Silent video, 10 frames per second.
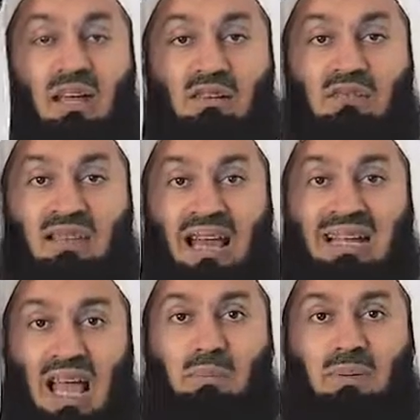If
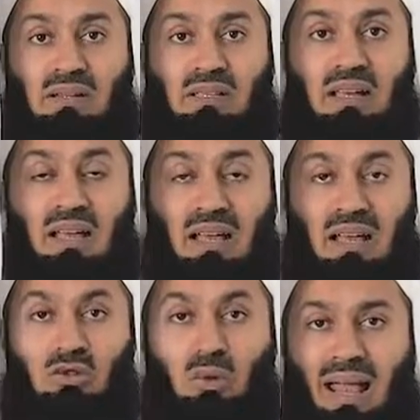that happens
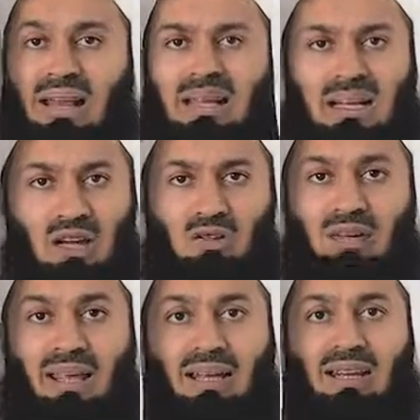to any
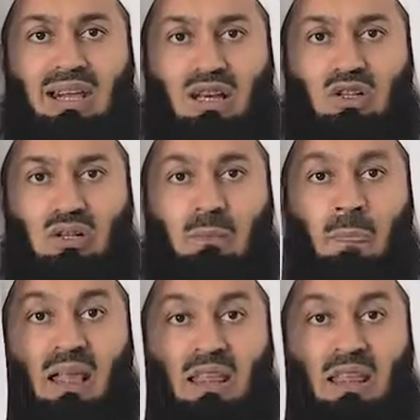country, any nation,